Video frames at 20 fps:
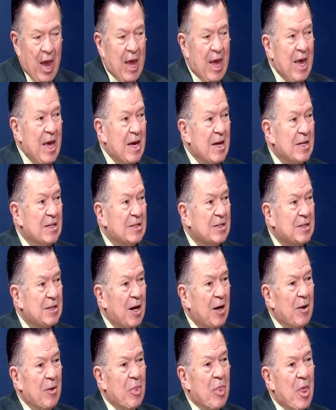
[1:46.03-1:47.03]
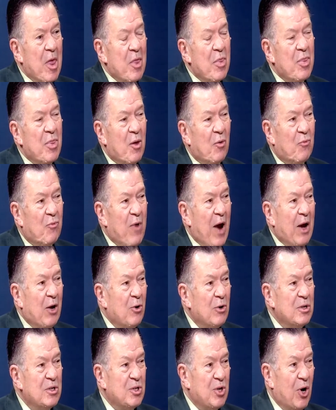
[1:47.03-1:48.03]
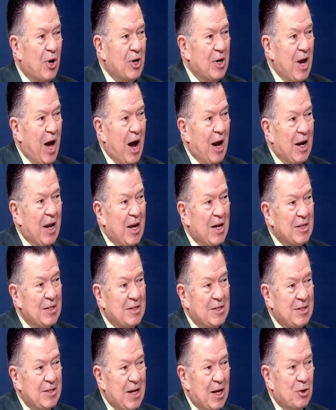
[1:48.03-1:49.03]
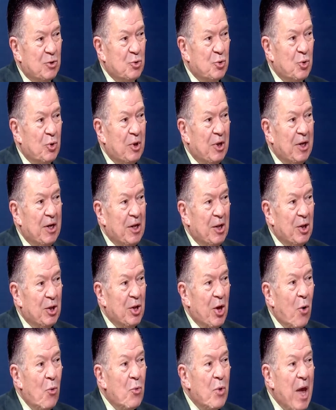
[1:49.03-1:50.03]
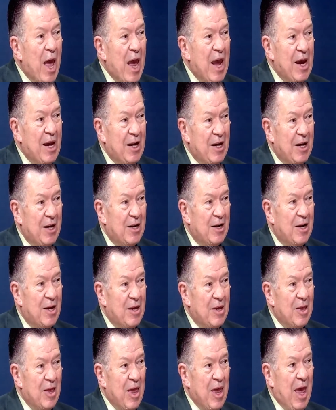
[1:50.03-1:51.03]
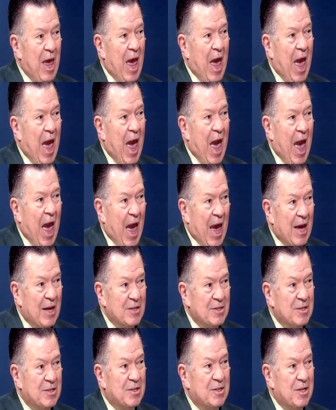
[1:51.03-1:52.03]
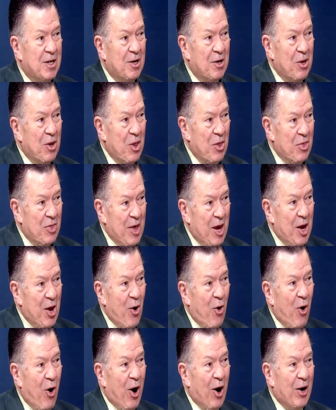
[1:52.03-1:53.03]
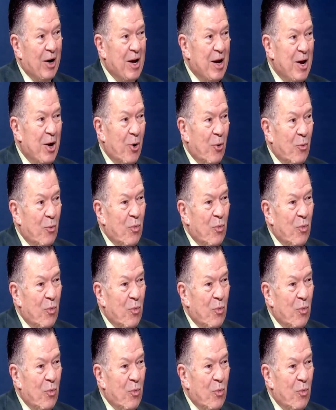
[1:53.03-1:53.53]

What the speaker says: is the records are not as centrally located as they are here.